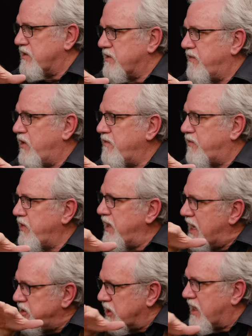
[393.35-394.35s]
It's for the
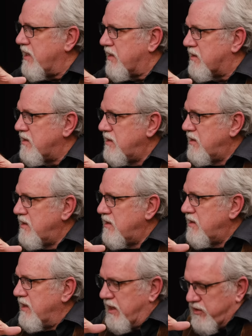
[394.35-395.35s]
educated.
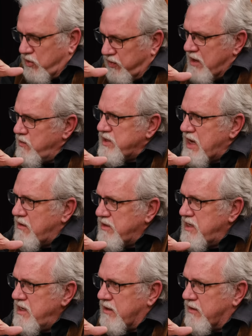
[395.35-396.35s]
And so they were down
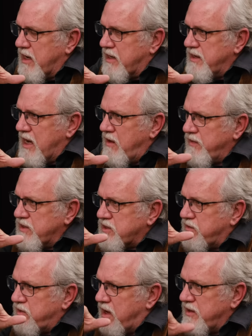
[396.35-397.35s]
here, and now this
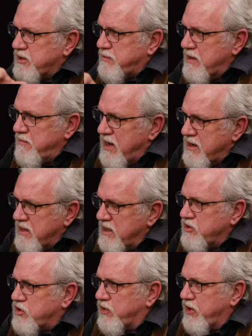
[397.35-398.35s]
Quran is being made
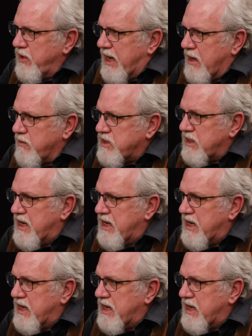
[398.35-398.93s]
into their language.